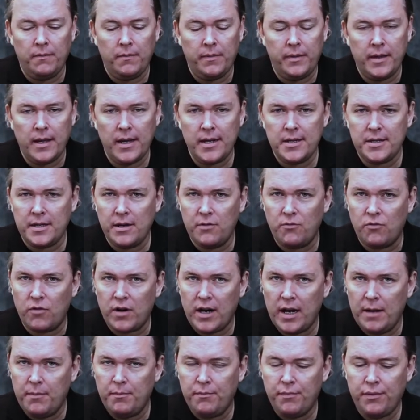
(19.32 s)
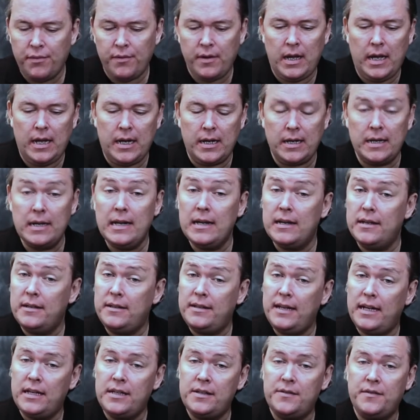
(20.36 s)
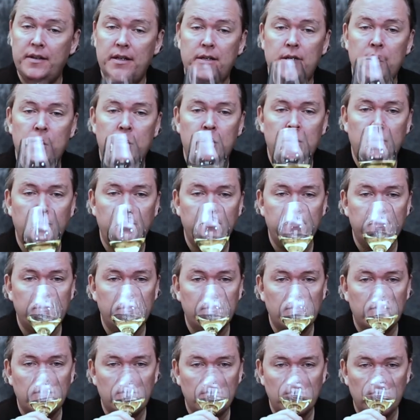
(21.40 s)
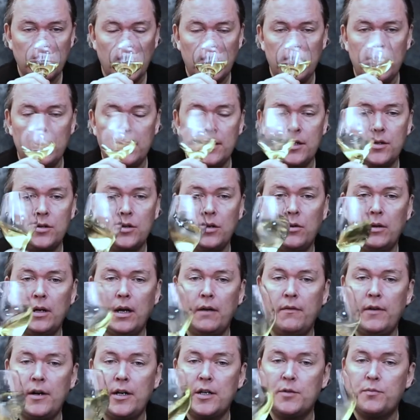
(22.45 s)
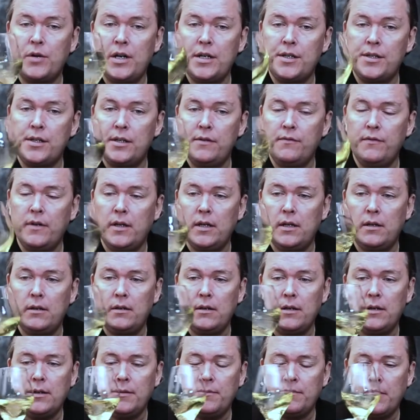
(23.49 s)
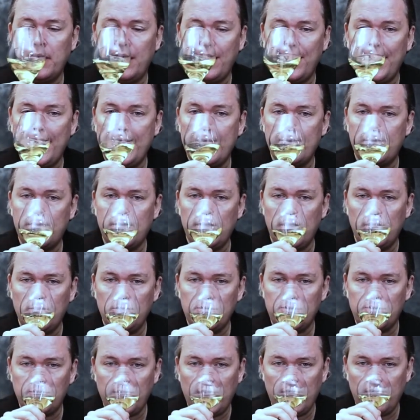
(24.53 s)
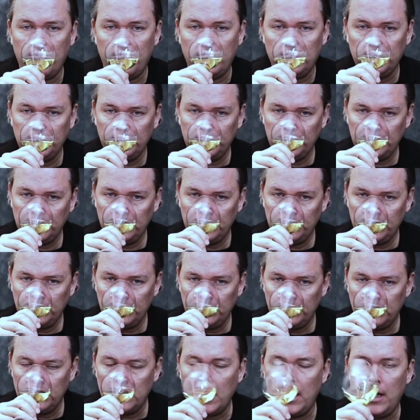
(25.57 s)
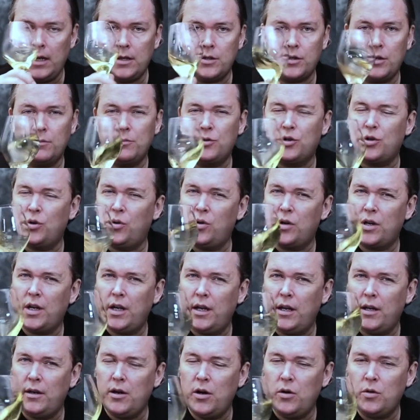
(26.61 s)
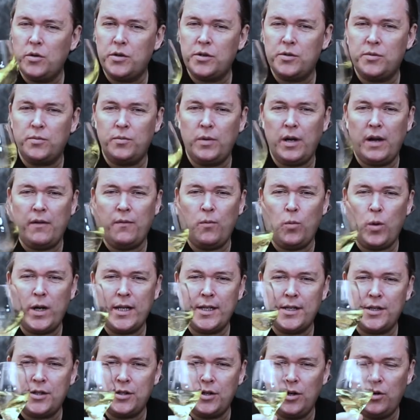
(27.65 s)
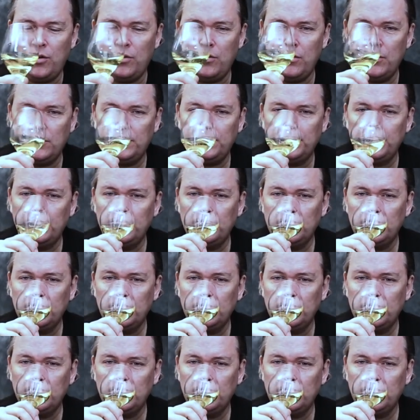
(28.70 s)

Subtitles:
nicely ripe and dense vintage. This is showing a very expressive and layered nose. We have some chalky notes, we have whetstone,